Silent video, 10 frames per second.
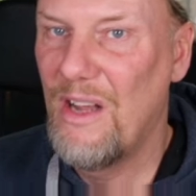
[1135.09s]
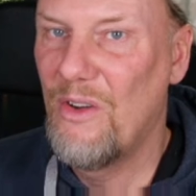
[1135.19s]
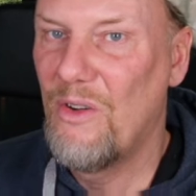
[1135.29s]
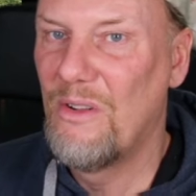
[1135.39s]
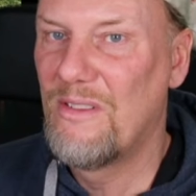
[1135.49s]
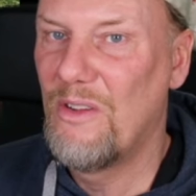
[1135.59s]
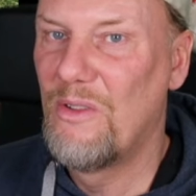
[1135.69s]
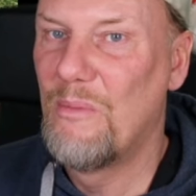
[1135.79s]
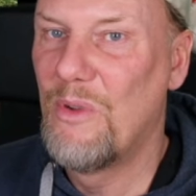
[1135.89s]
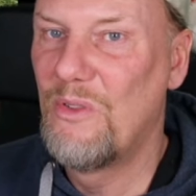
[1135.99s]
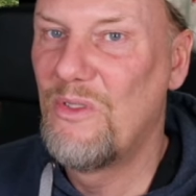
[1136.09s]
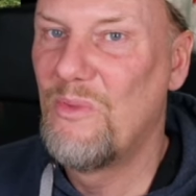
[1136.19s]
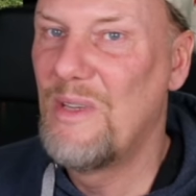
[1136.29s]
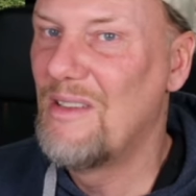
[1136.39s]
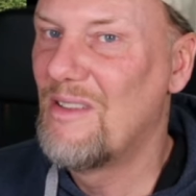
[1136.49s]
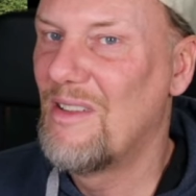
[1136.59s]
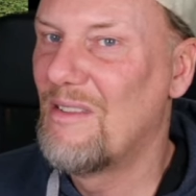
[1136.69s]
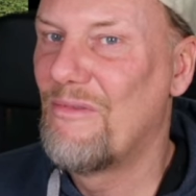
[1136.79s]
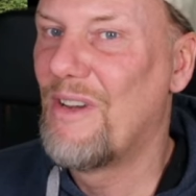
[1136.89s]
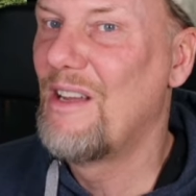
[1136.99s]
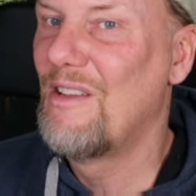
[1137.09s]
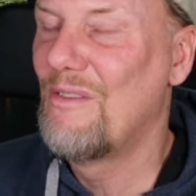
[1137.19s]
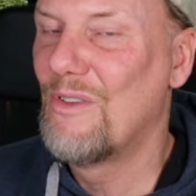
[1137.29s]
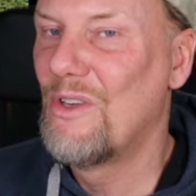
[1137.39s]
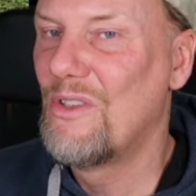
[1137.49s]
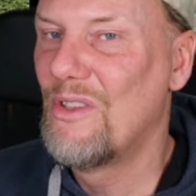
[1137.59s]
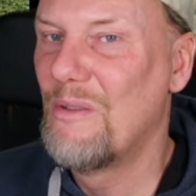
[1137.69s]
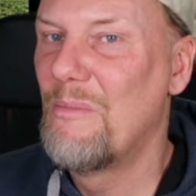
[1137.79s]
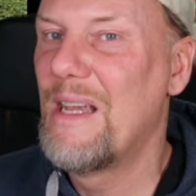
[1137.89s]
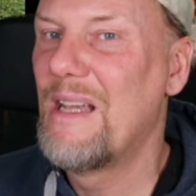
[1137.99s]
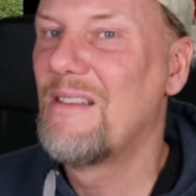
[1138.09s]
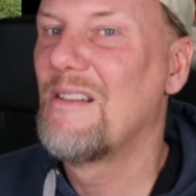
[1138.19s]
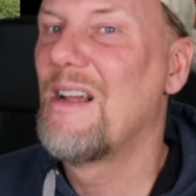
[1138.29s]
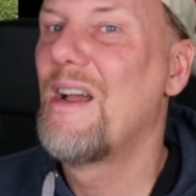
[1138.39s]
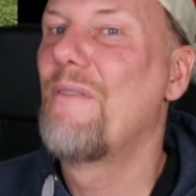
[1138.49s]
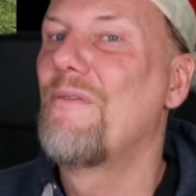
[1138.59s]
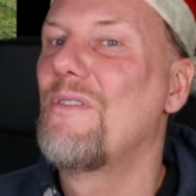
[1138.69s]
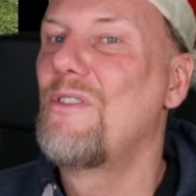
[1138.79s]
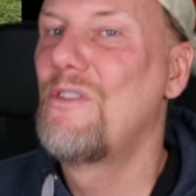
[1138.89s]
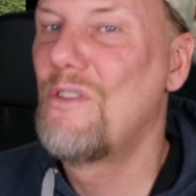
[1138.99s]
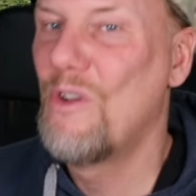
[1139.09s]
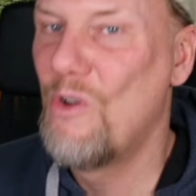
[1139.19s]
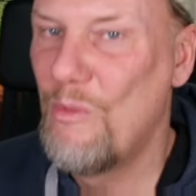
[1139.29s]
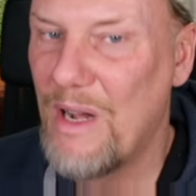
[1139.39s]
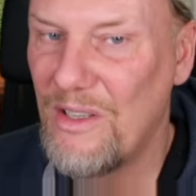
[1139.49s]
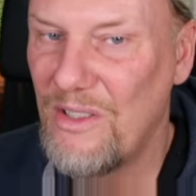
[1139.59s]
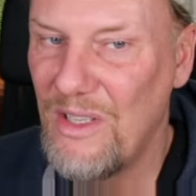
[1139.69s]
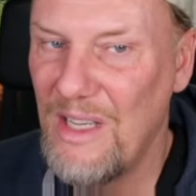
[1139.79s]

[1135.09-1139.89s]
and also the most recent Vice version makes life so much